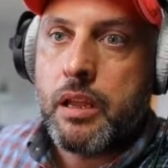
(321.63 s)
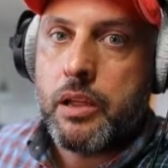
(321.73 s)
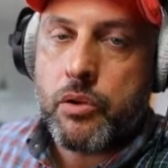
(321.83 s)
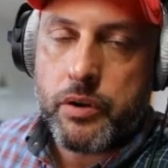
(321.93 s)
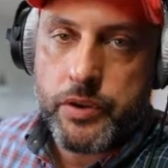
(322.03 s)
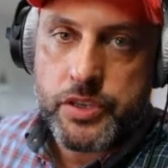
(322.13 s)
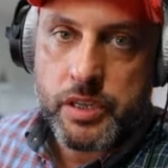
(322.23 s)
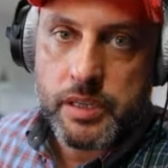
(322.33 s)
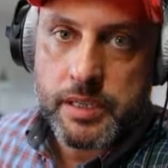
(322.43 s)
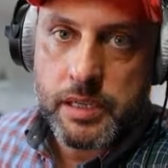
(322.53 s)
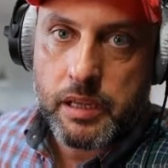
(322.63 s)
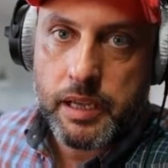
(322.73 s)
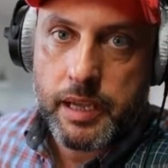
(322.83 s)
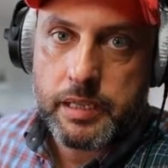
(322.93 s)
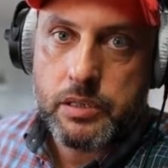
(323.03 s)
your original Excel
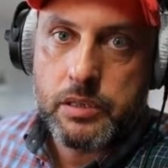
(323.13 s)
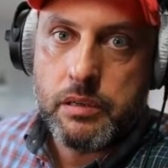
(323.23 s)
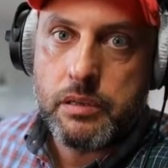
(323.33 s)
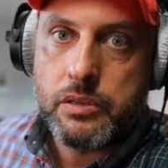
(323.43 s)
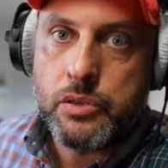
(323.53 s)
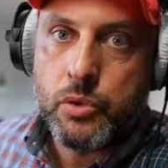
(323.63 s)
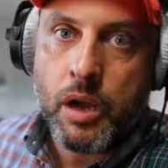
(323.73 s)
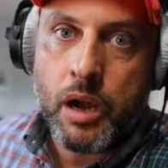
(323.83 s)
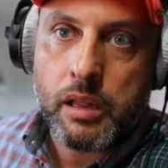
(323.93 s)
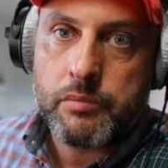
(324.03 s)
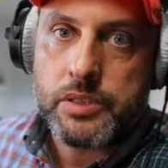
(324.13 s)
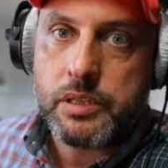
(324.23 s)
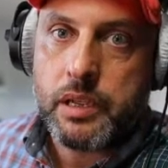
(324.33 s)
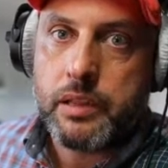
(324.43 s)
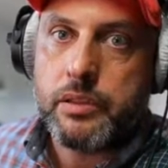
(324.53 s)
had 2 columns
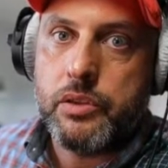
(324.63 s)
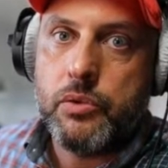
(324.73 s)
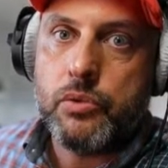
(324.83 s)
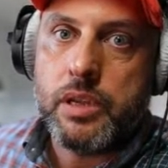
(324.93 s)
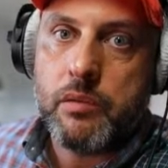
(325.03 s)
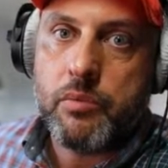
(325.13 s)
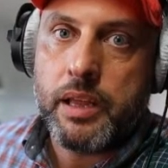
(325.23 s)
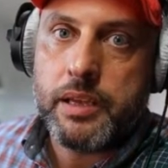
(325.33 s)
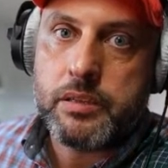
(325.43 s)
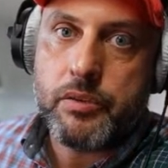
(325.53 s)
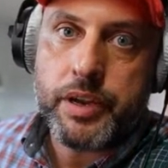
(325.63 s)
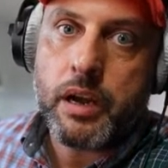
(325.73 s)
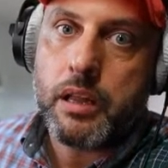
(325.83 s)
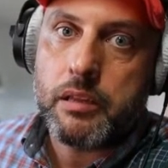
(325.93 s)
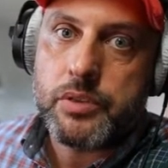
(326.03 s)
and the new table has 3
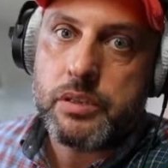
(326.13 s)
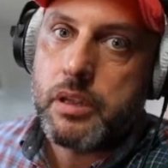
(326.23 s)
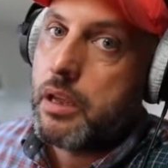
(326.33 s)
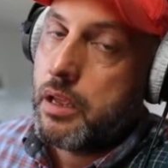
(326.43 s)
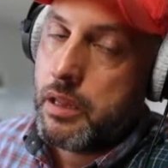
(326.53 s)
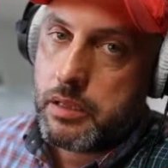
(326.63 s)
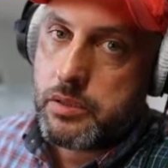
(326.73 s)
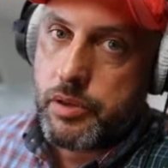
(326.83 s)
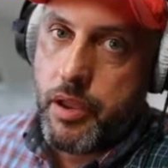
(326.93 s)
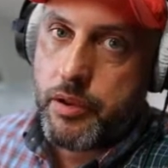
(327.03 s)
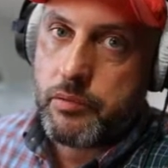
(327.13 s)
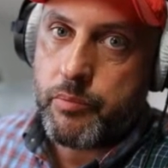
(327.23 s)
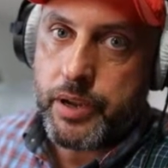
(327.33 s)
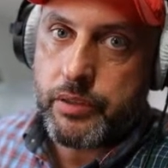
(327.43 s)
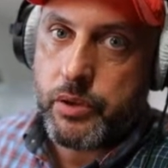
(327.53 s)
columns, that's okay, you can
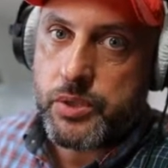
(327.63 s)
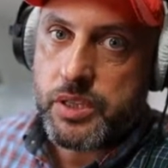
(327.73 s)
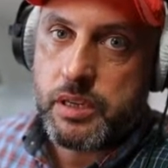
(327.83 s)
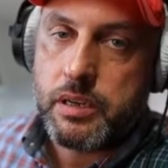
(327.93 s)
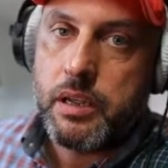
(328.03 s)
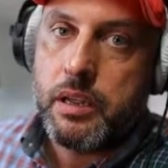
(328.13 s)
bring those in.